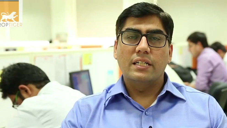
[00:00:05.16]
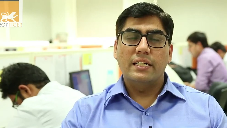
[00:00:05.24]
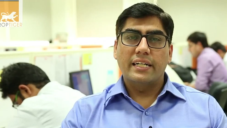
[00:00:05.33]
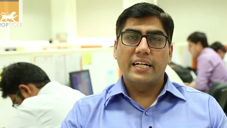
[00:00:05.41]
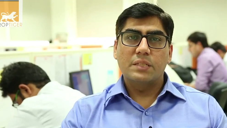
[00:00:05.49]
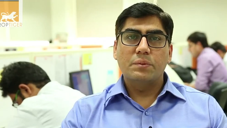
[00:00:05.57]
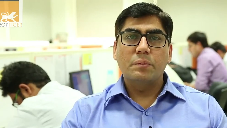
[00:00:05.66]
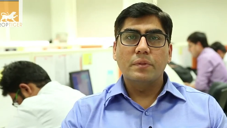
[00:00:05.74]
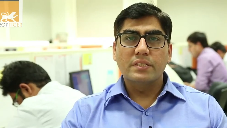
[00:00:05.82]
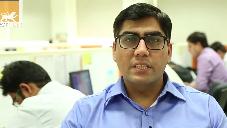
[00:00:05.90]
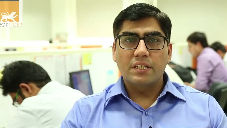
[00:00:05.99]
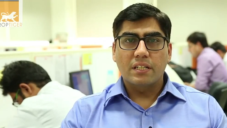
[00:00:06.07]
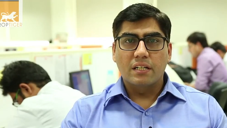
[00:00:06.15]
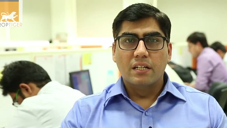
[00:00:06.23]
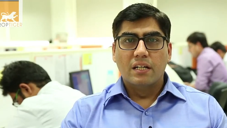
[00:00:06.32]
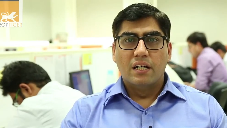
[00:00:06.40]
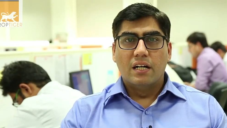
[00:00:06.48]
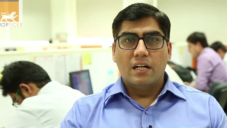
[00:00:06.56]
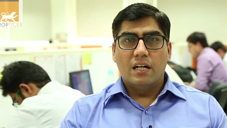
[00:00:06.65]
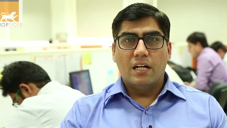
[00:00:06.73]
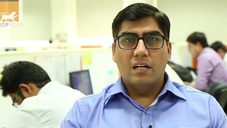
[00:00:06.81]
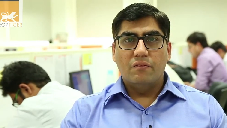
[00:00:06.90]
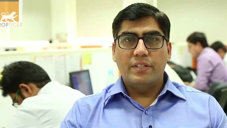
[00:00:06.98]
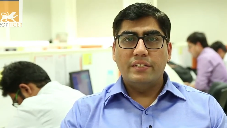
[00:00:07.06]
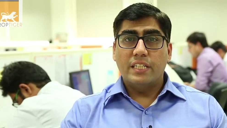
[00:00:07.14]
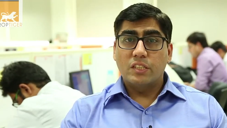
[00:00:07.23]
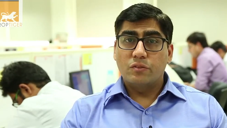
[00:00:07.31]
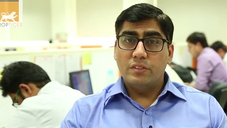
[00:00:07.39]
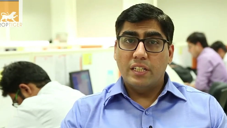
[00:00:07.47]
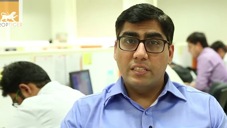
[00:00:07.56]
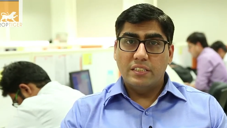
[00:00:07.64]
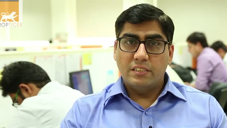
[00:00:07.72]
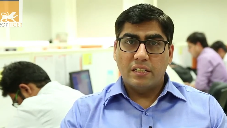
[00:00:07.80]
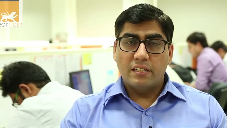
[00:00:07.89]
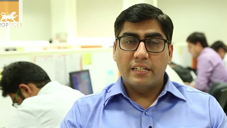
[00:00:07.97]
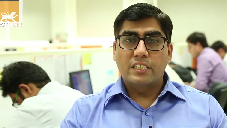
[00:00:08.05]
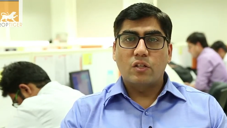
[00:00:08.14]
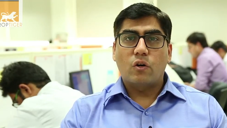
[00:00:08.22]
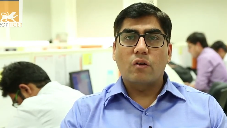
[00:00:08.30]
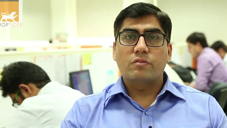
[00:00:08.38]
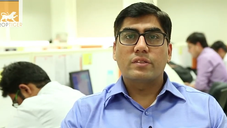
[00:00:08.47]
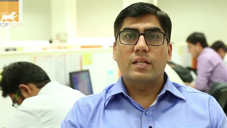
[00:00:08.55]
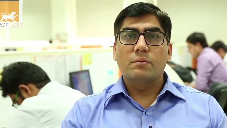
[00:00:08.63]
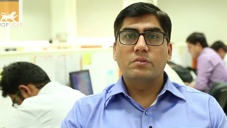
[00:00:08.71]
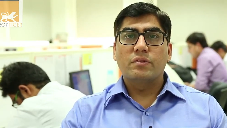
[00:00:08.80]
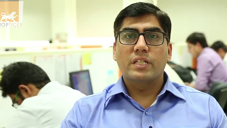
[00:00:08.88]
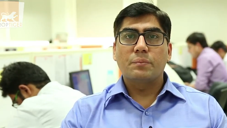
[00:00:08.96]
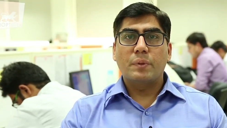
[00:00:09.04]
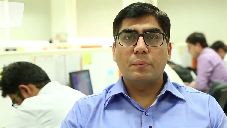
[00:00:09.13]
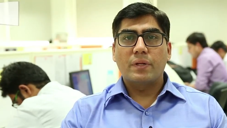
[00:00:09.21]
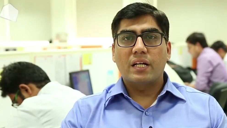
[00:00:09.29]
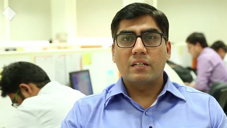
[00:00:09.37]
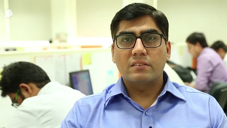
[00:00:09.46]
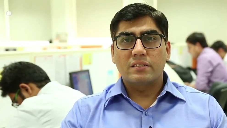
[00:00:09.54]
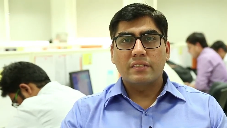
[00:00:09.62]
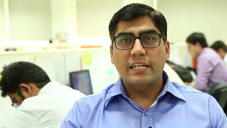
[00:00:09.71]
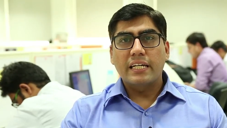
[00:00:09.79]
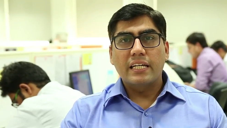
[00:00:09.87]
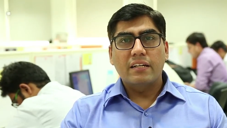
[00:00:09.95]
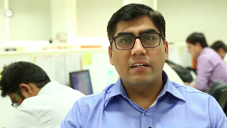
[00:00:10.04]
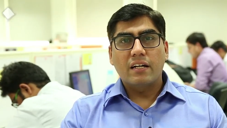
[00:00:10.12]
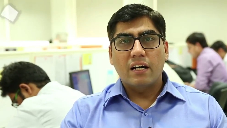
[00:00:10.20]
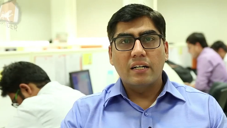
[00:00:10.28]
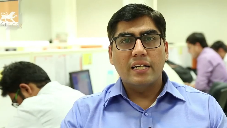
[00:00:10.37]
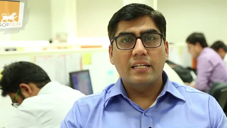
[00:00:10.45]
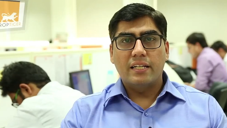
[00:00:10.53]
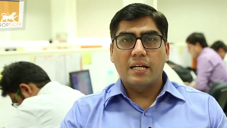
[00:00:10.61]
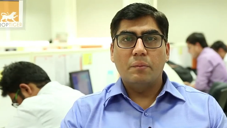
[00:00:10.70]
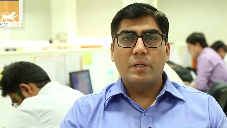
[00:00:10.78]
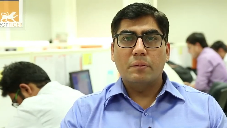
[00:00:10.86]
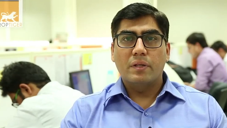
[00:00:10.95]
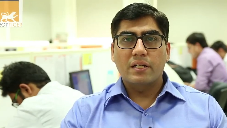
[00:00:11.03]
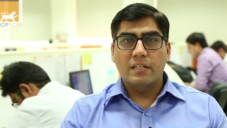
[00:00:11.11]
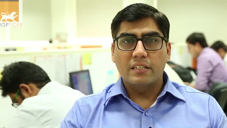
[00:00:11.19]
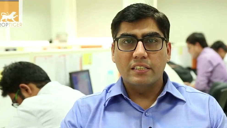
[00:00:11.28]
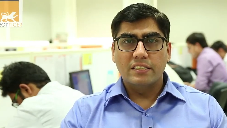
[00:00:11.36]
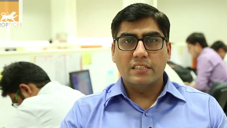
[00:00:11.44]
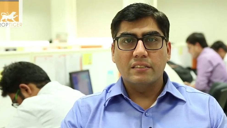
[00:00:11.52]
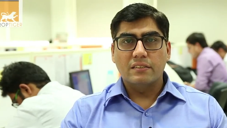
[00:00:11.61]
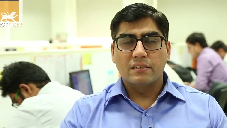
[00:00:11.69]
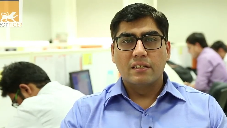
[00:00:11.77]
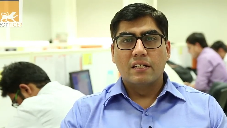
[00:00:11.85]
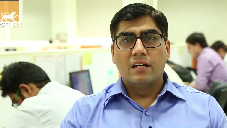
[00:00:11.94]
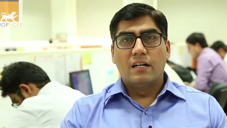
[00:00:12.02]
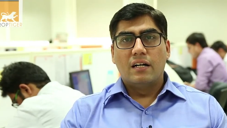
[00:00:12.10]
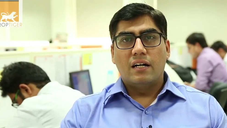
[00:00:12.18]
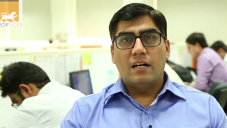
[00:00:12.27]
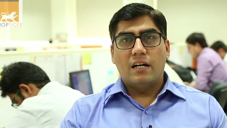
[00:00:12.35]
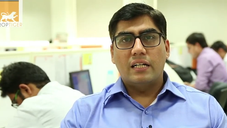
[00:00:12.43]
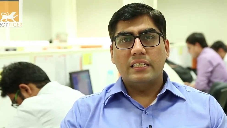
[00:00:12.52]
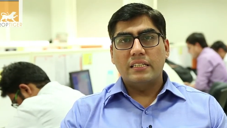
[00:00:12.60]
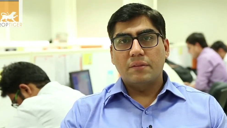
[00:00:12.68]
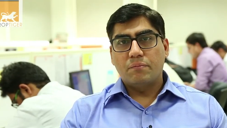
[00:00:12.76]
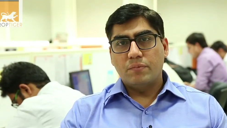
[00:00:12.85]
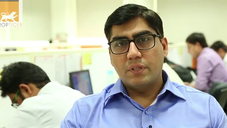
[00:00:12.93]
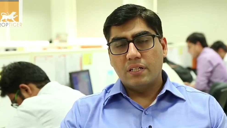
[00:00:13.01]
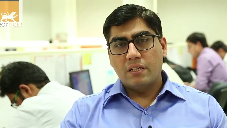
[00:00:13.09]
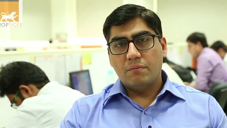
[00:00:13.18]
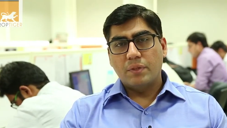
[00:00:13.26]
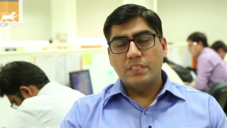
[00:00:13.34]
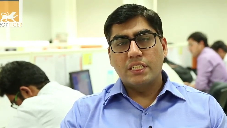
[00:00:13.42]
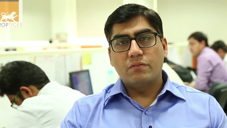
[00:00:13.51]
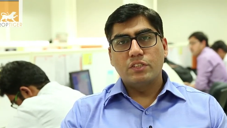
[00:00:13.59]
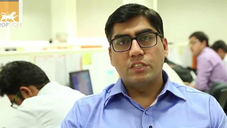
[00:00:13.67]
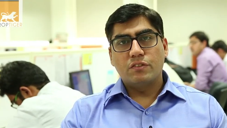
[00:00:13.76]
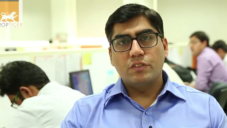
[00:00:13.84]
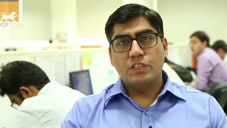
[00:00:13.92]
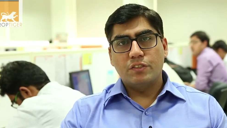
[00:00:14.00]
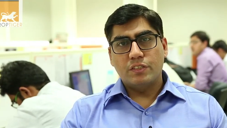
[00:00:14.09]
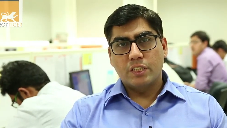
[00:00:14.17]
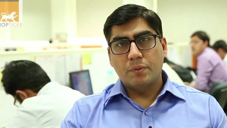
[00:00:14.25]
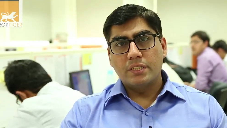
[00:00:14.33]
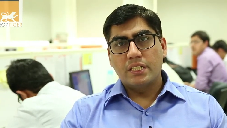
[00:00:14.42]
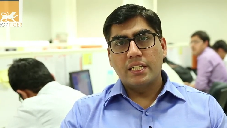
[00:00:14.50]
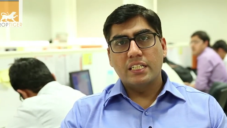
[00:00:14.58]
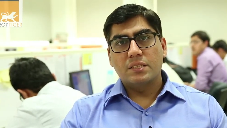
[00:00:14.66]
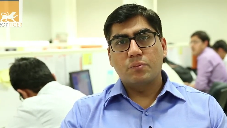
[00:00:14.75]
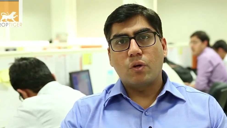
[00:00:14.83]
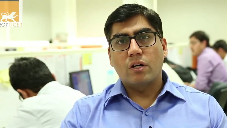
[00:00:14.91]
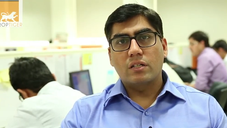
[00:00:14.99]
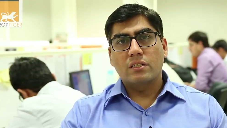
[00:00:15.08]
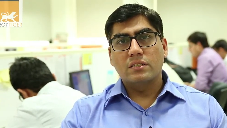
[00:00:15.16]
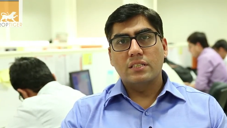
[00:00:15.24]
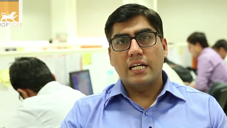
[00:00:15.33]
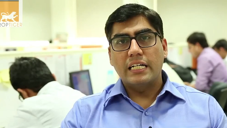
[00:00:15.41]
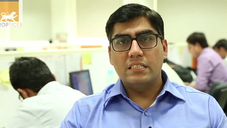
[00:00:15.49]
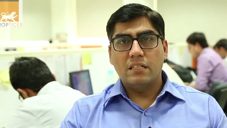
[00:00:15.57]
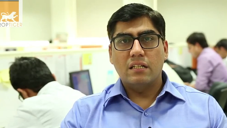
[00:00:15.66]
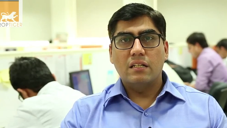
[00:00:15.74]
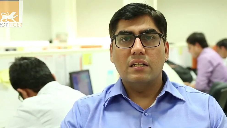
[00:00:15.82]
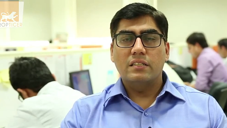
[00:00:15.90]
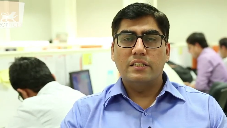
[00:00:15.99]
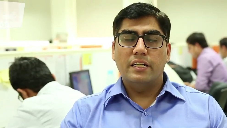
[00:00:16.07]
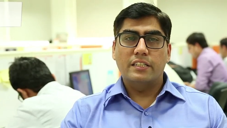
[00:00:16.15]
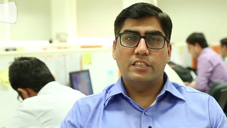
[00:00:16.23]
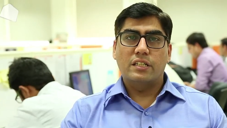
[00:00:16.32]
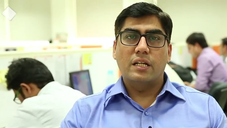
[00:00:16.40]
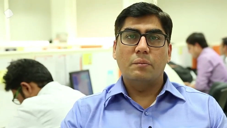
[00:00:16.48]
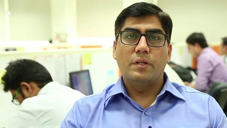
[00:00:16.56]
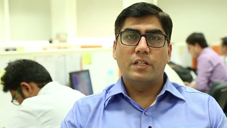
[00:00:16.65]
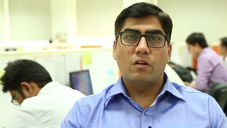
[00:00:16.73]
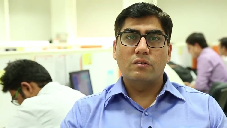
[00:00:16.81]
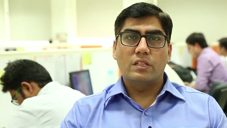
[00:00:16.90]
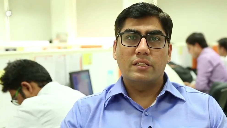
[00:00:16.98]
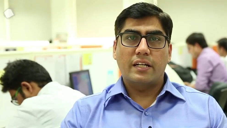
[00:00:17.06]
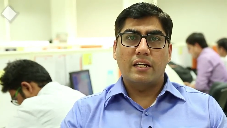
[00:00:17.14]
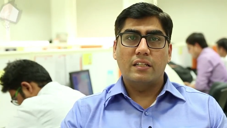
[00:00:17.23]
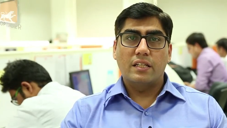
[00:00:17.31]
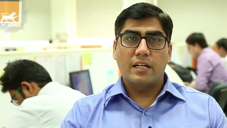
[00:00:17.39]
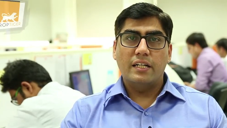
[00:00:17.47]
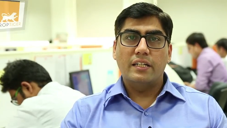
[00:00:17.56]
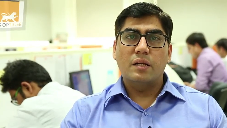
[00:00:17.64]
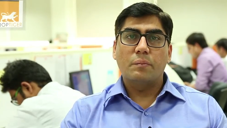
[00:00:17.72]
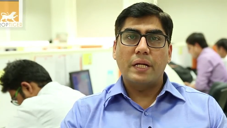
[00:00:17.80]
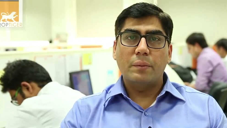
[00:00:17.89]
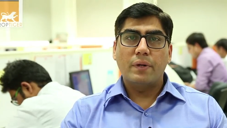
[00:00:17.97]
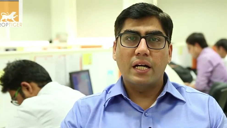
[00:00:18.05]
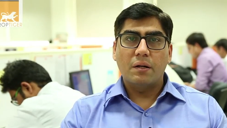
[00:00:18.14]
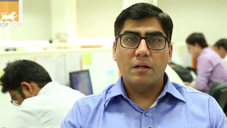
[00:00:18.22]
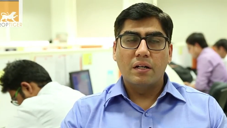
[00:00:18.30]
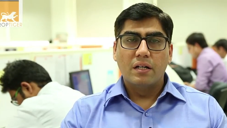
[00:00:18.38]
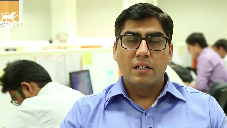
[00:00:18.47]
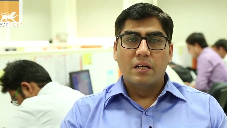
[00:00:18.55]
India has been missing, uh, we, that generates a lot of slums where the people are staying in uninhabitable conditions. Uh, I think the, the budget which, which, this budget has brought is the additional deduction limit on the in the rental paid by a,